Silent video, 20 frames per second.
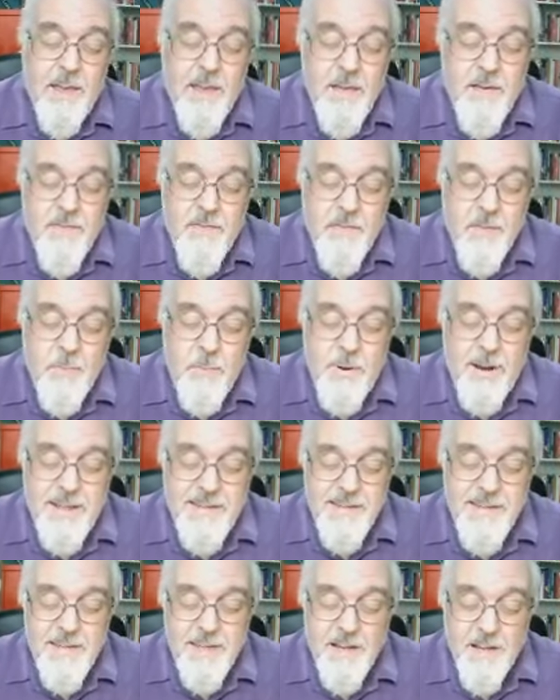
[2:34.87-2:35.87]
for
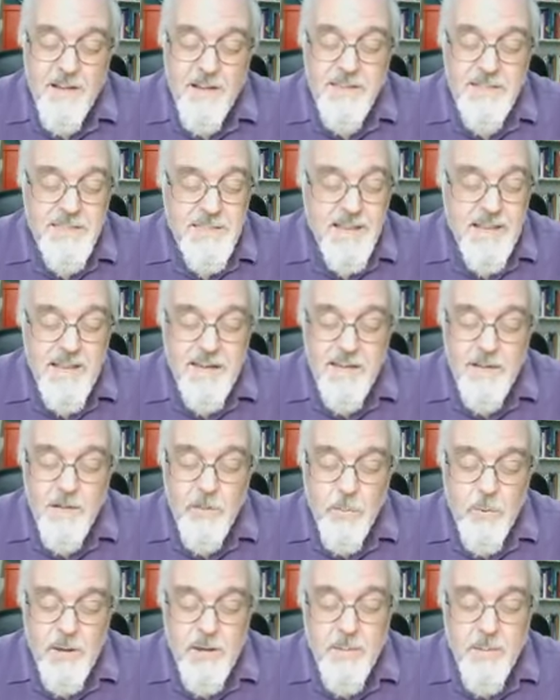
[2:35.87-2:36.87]
blessing us and
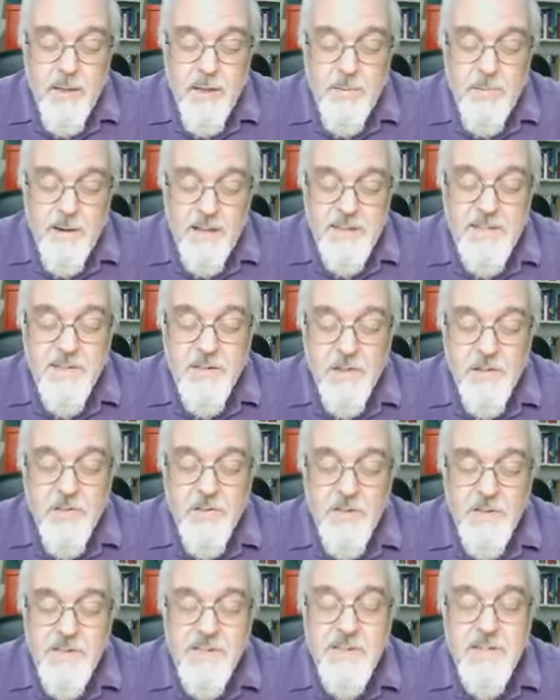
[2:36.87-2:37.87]
that we may bless
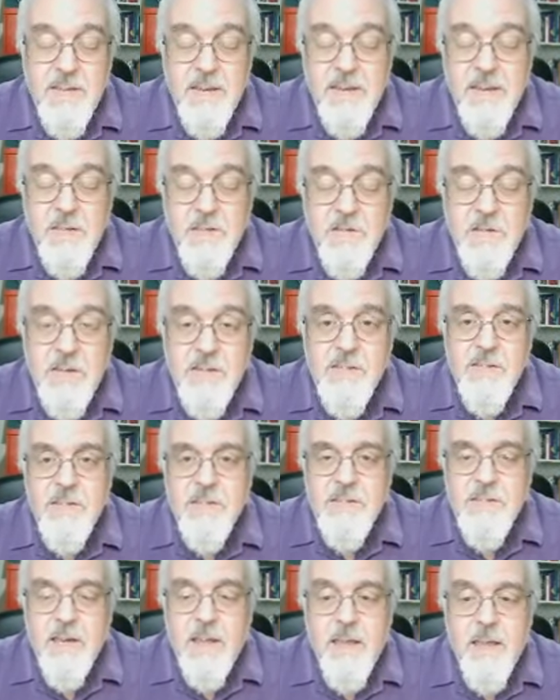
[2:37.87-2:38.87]
others, in
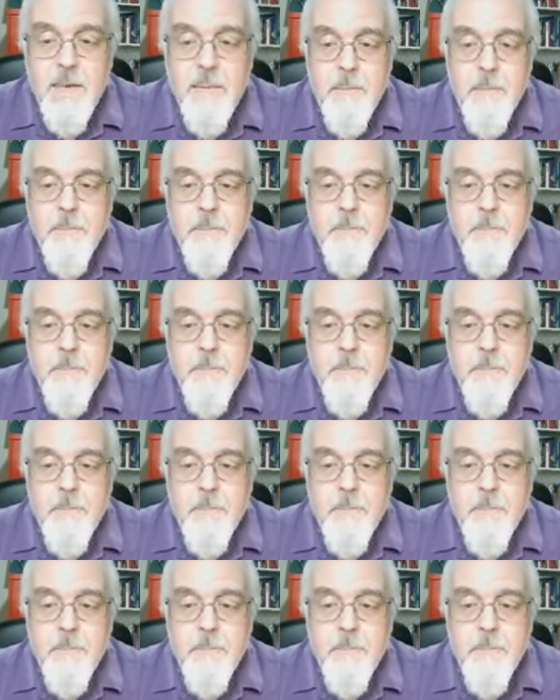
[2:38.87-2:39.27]
Jesus' name.